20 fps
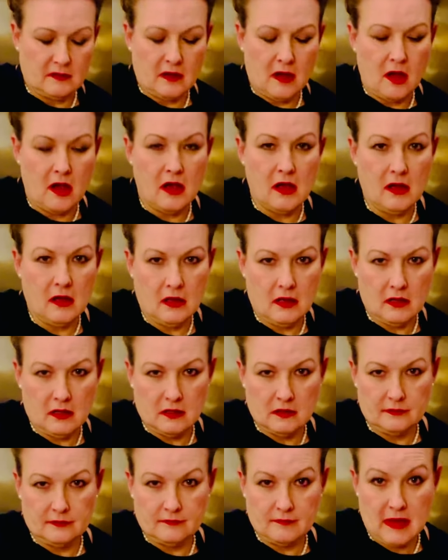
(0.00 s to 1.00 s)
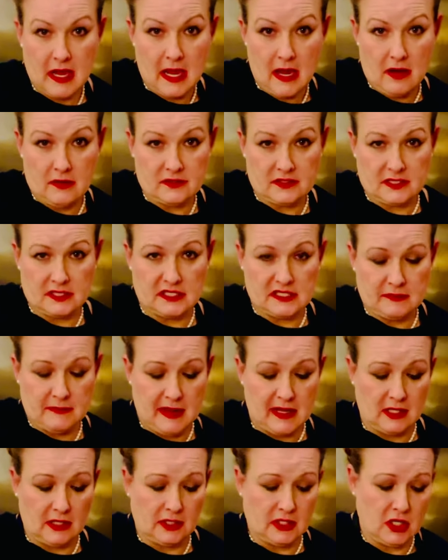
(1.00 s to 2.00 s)
Oh, my house is
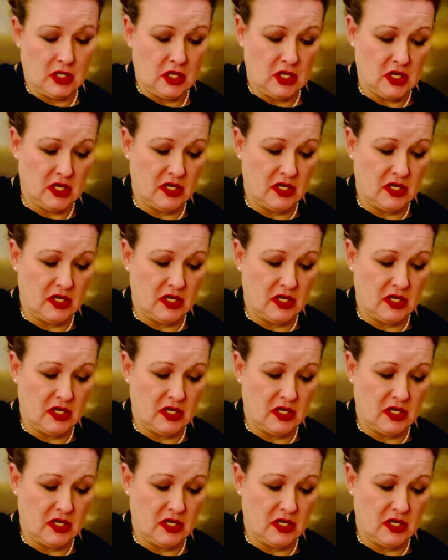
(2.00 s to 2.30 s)
smelling good.